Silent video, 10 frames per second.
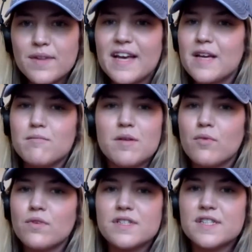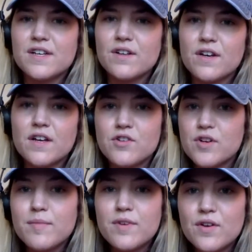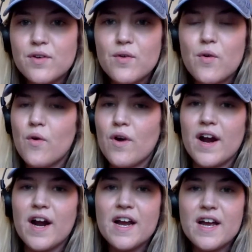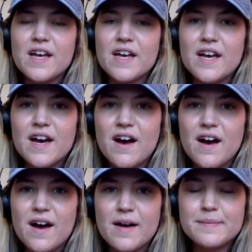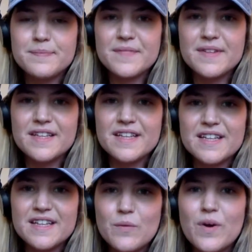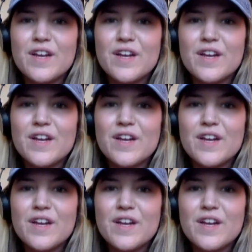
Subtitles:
Like, can people still contribute, or um what do